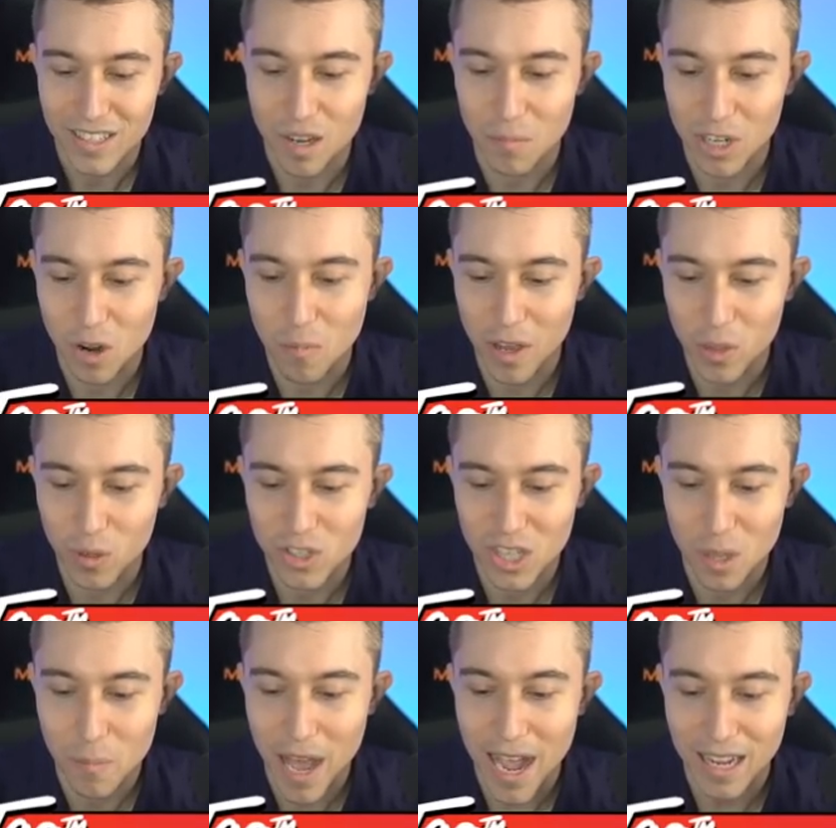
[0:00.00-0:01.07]
So I'm going to go Mother Witch
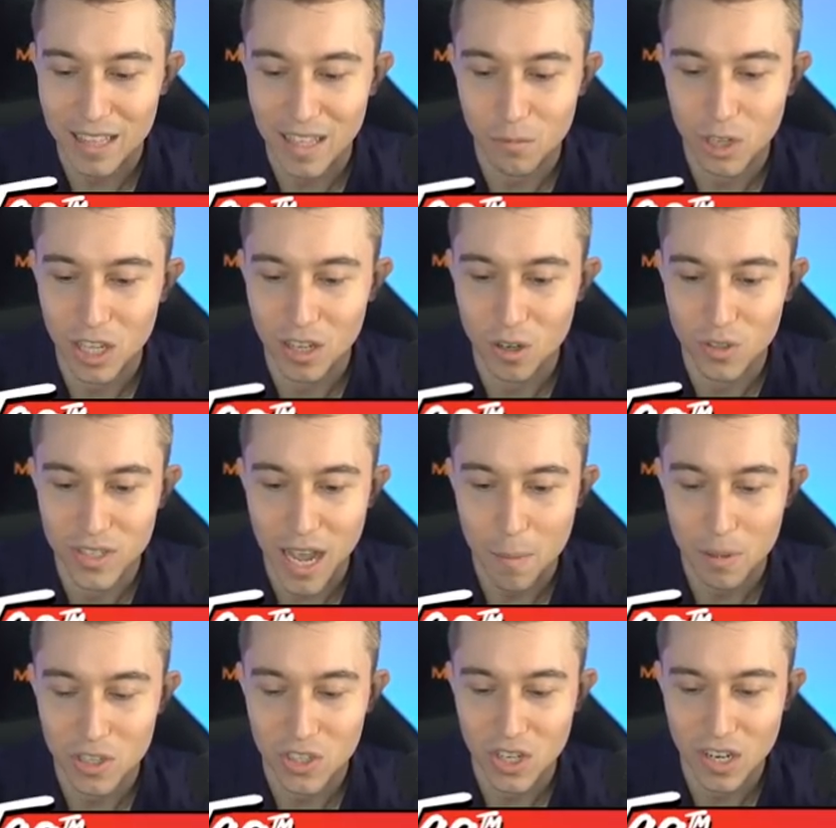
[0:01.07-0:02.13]
in the back, and then we can go
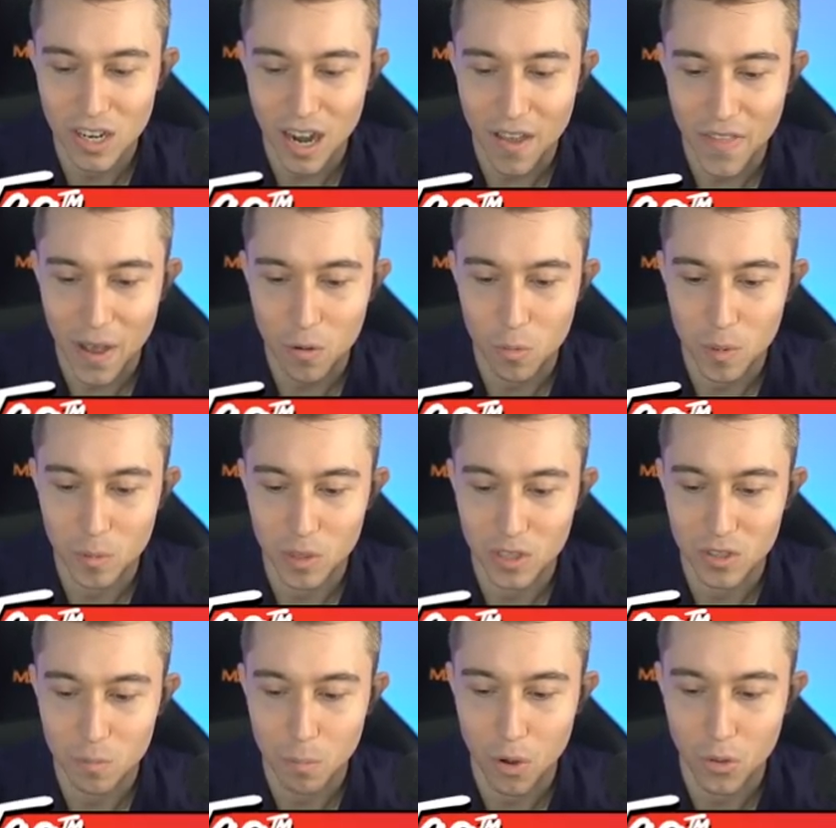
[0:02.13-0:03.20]
Zappies here, and that will be able
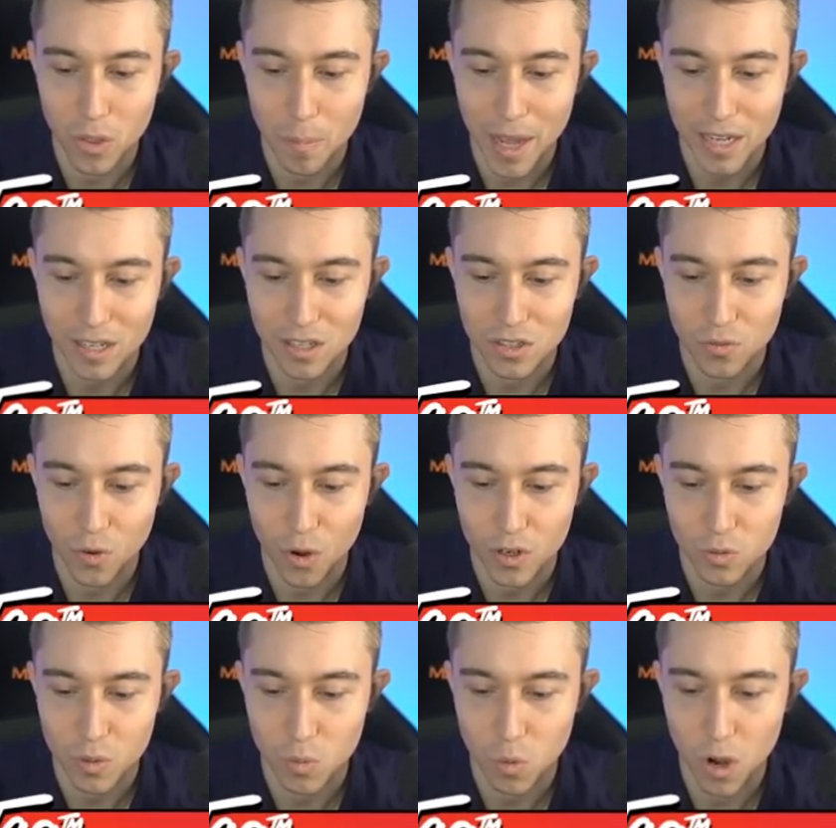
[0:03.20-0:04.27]
to pull the P.E.K.K.A. as far
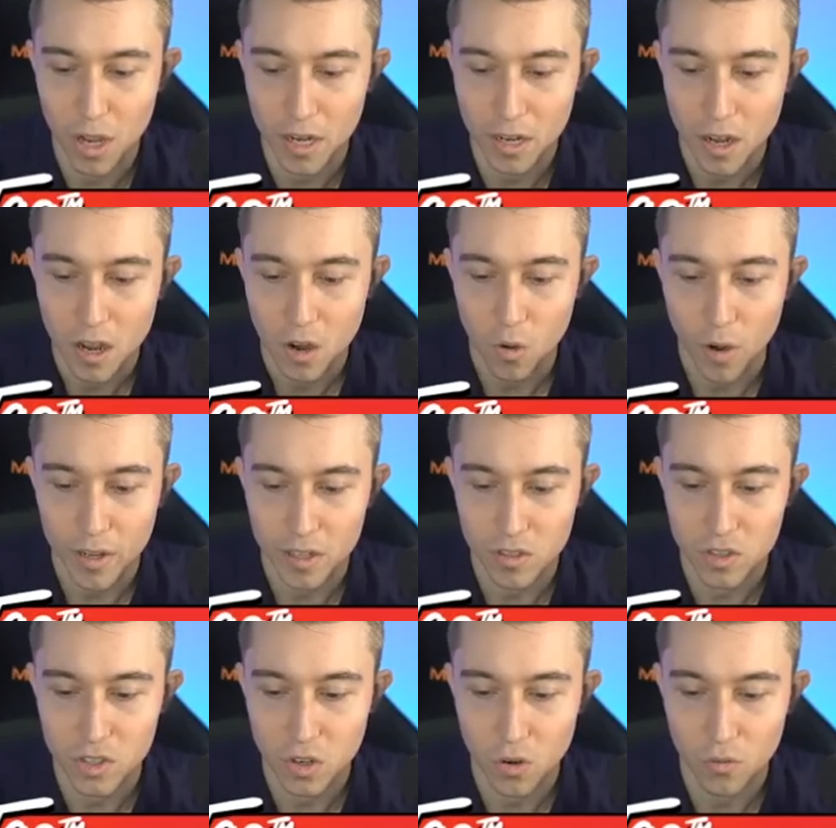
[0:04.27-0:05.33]
as we want, or I
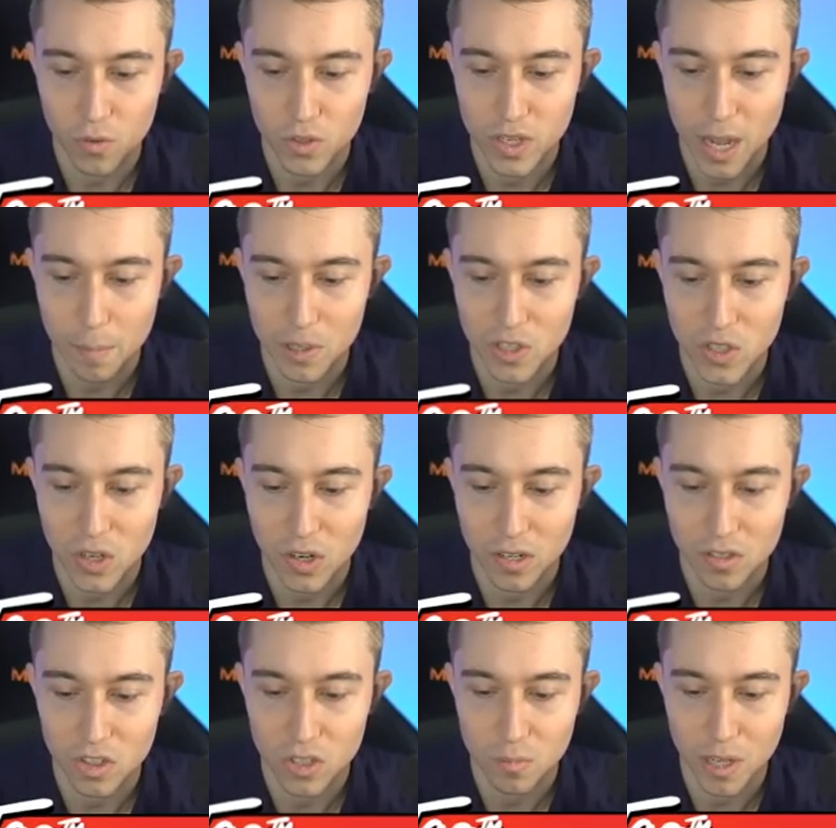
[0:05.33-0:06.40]
can just go in for Zappies here
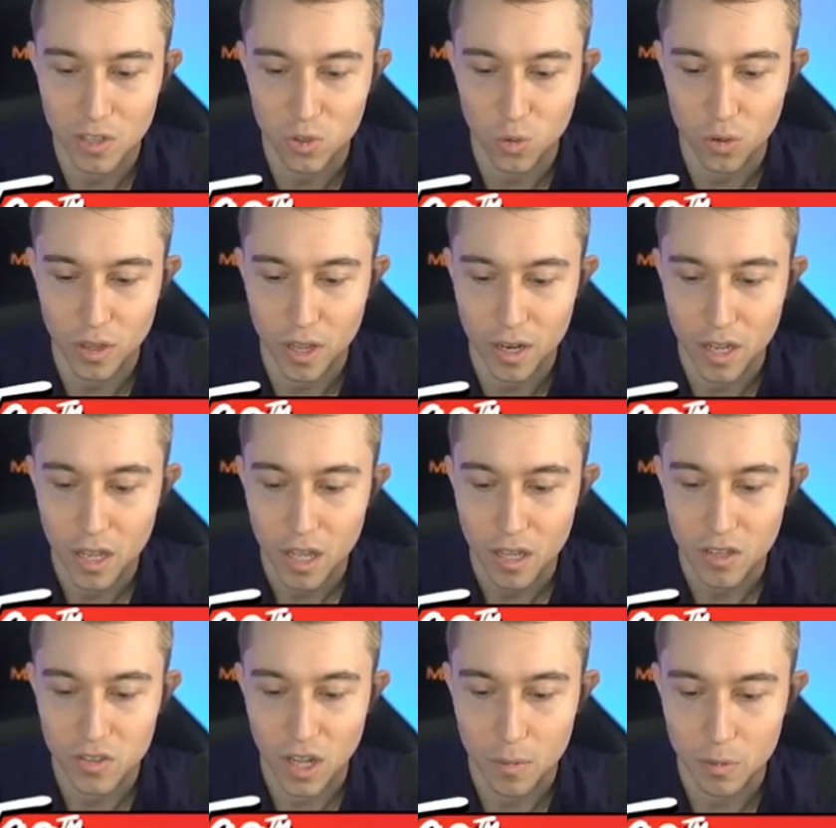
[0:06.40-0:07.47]
and just make sure that
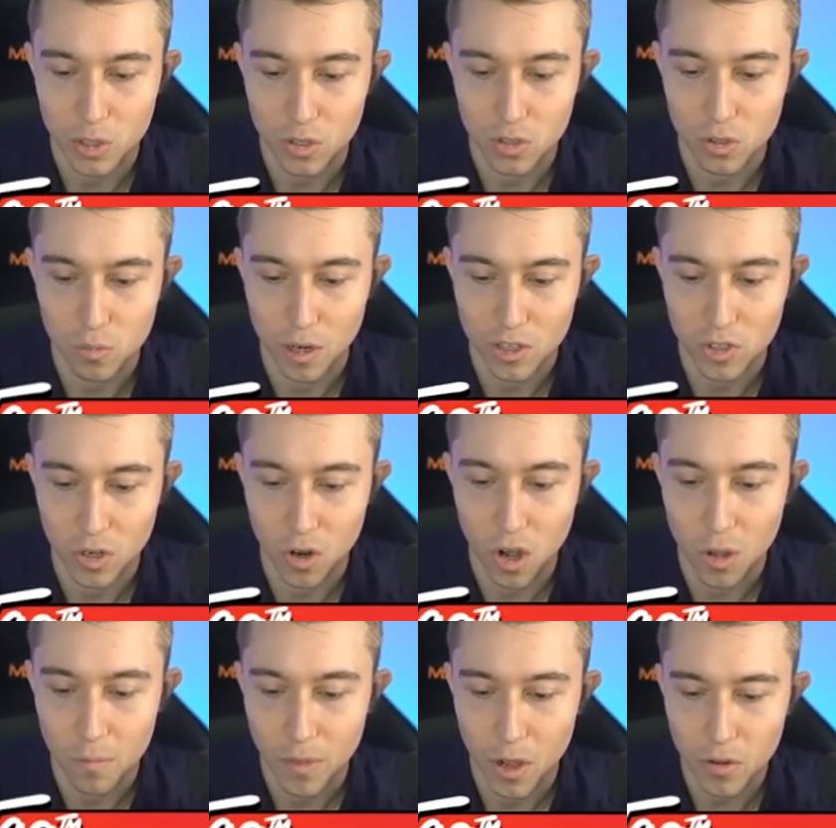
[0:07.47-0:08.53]
he's not going to do much at all.